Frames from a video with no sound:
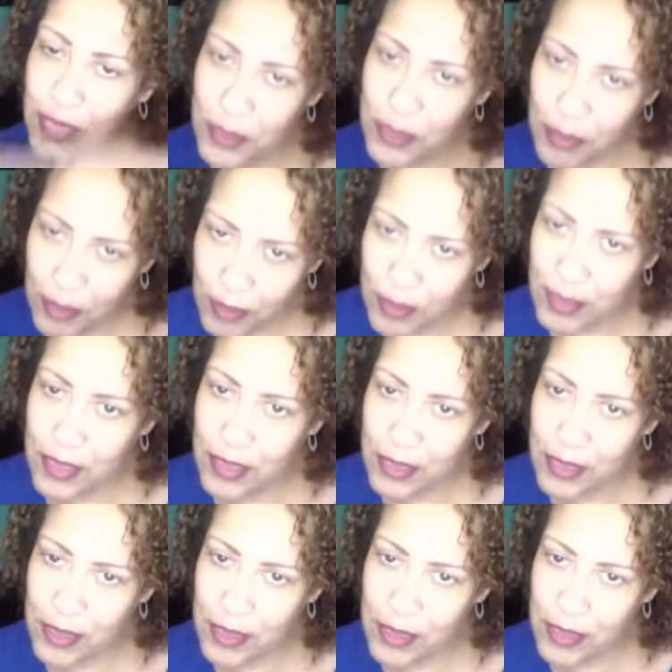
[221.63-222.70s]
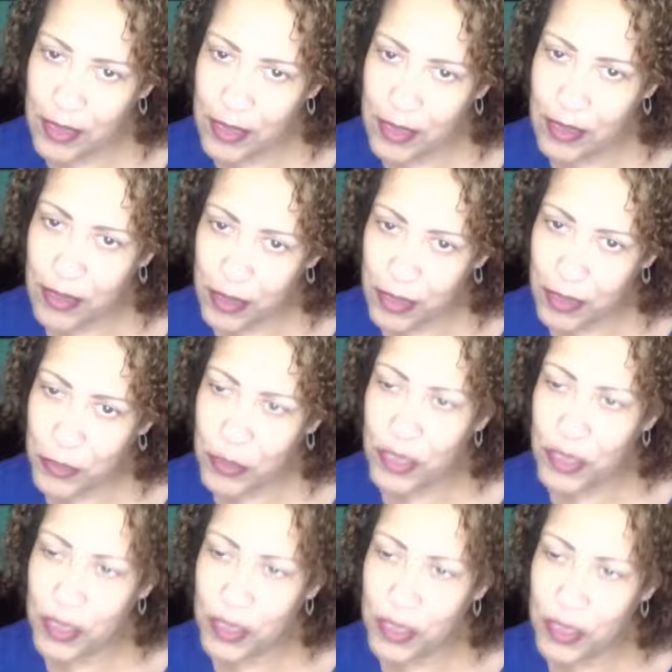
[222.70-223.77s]
on here this
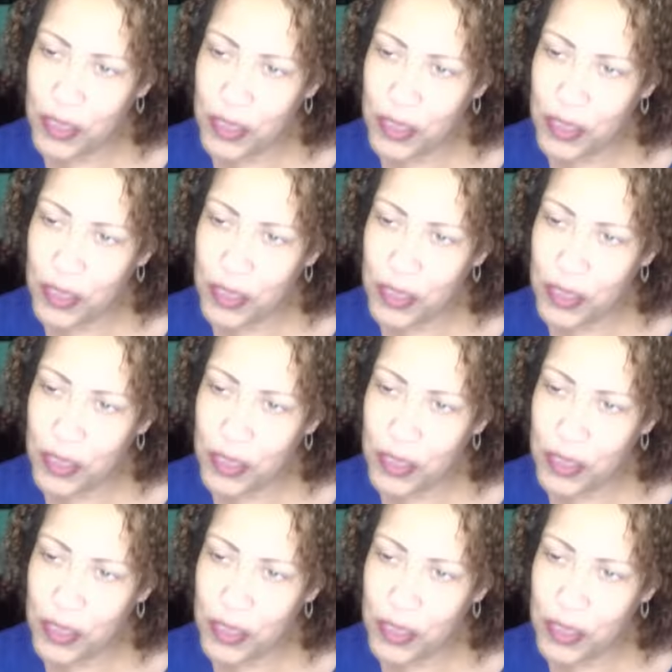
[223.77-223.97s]
morning